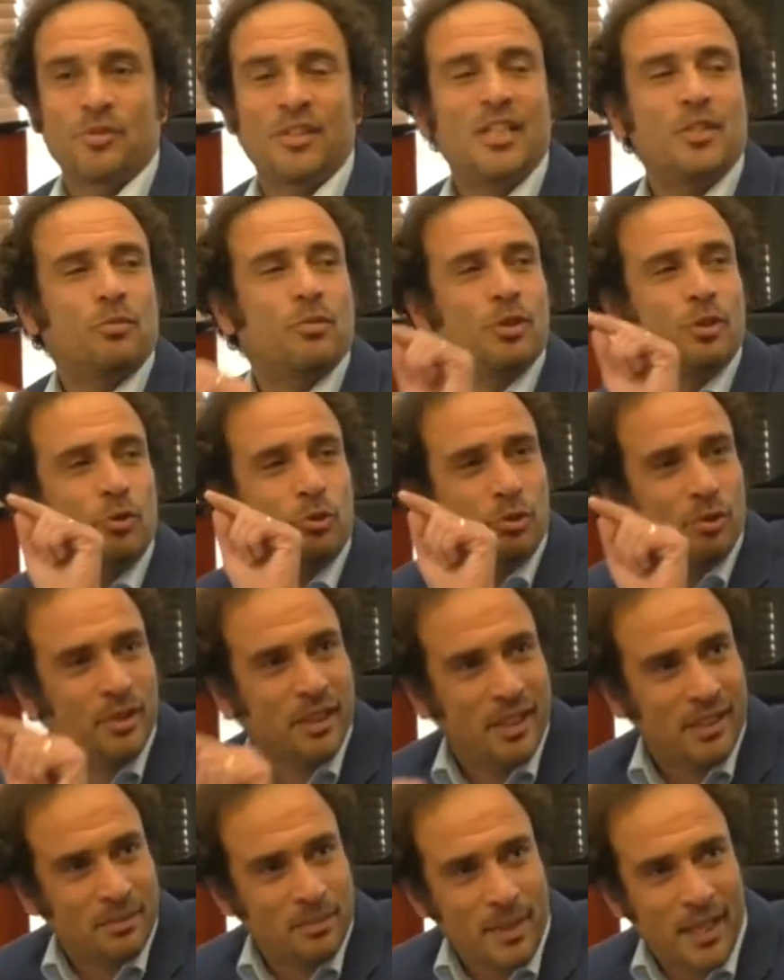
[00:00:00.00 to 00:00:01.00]
These were not
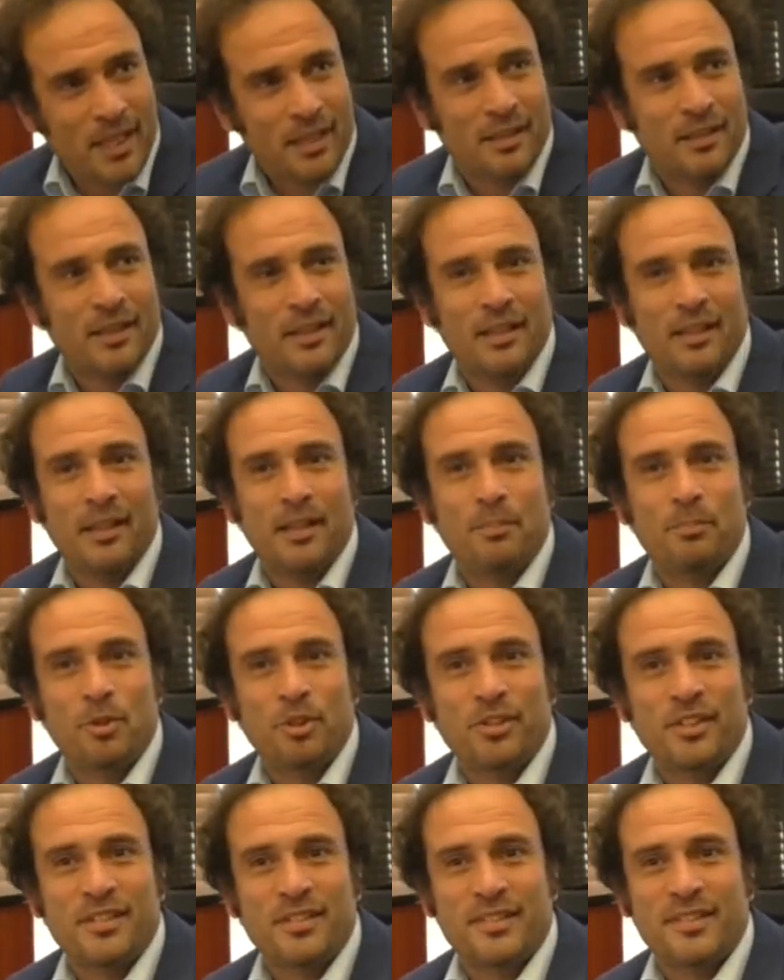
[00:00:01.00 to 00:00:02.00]
only
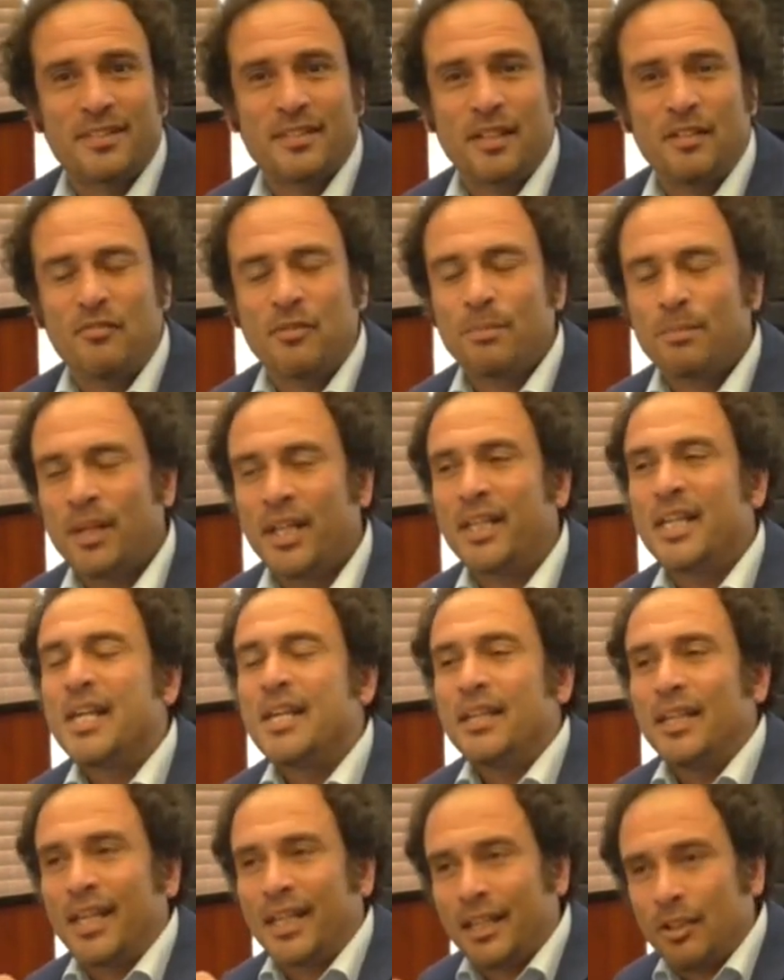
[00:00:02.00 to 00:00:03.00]
protests driven by
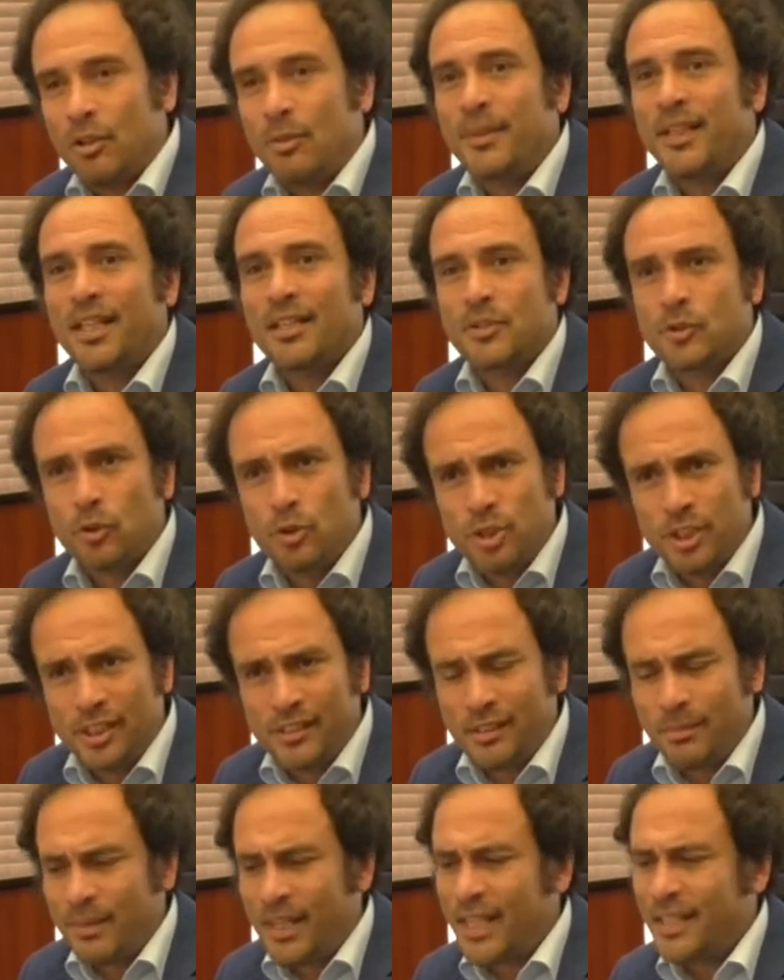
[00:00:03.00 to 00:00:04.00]
economic and social
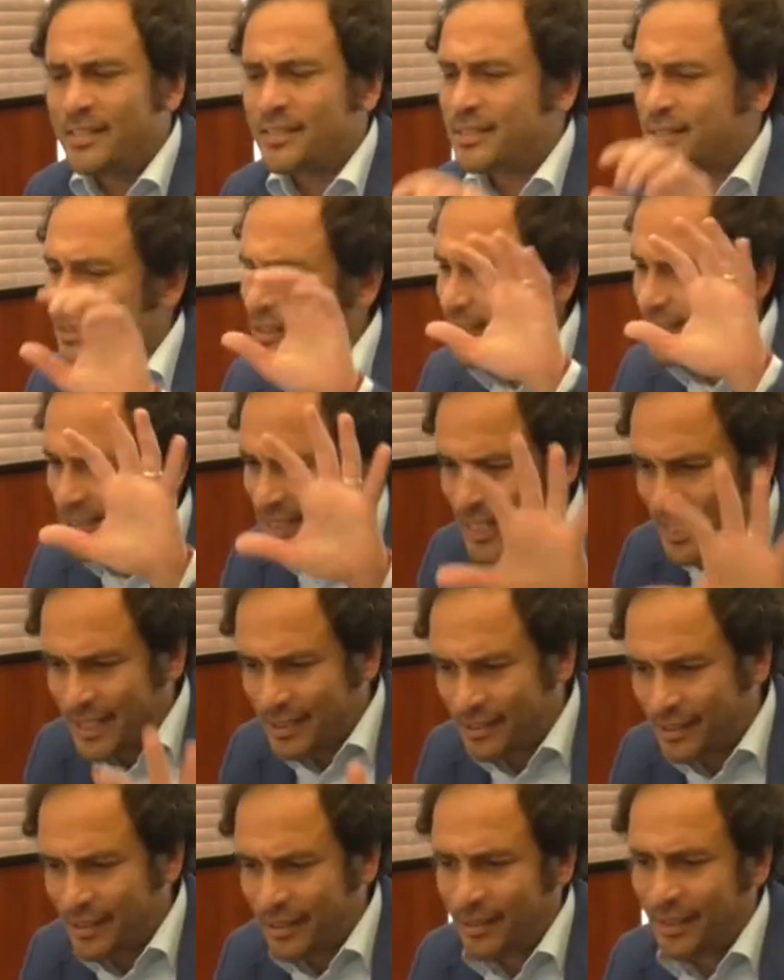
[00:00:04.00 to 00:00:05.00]
demands,
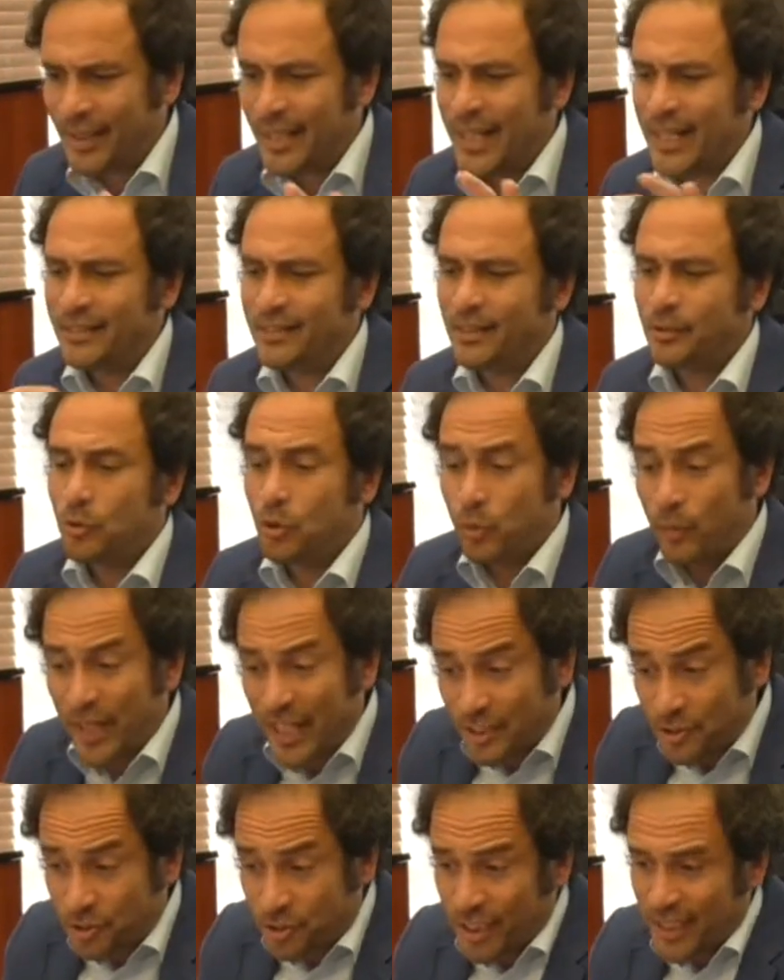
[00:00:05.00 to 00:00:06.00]
salary-related or
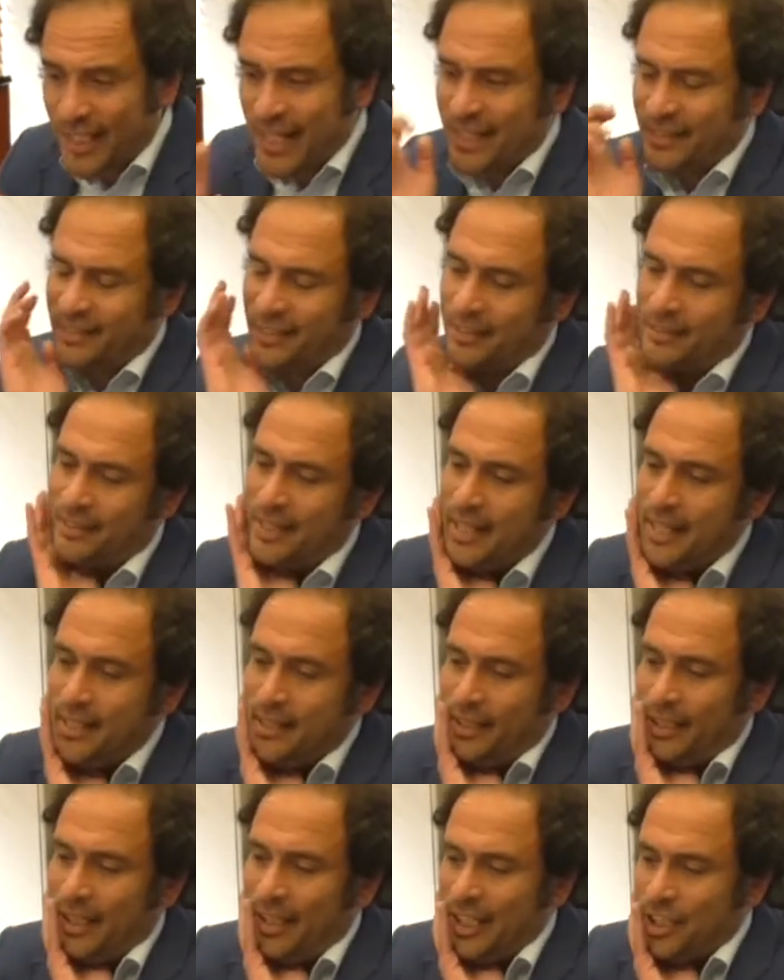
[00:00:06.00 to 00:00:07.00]
wage-related
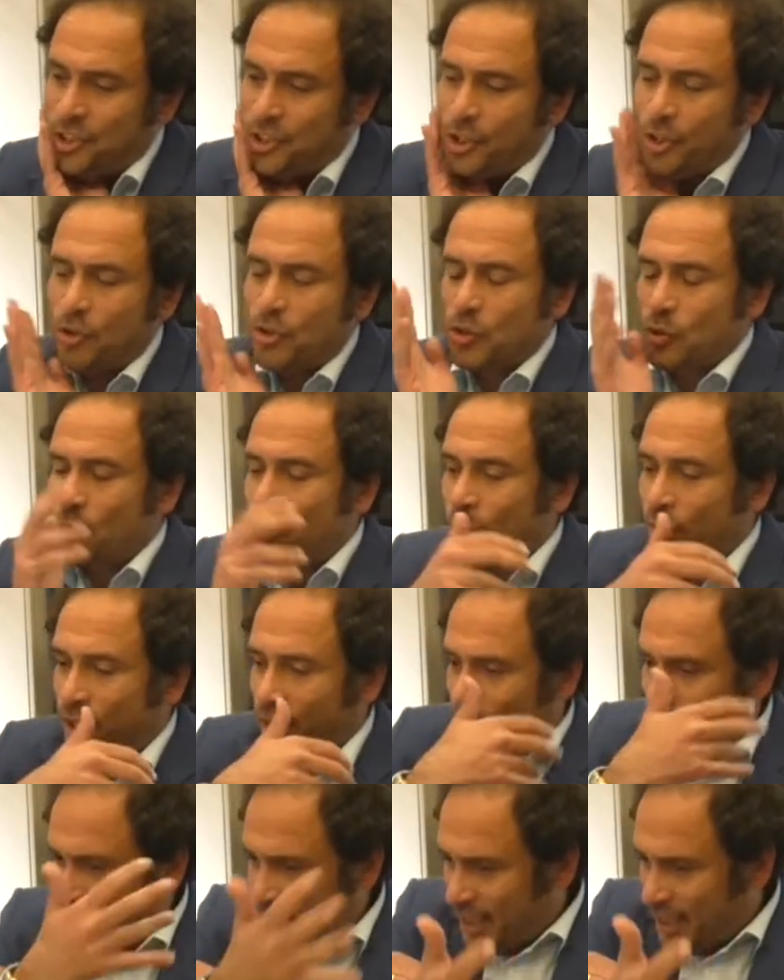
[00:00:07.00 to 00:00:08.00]
issues, or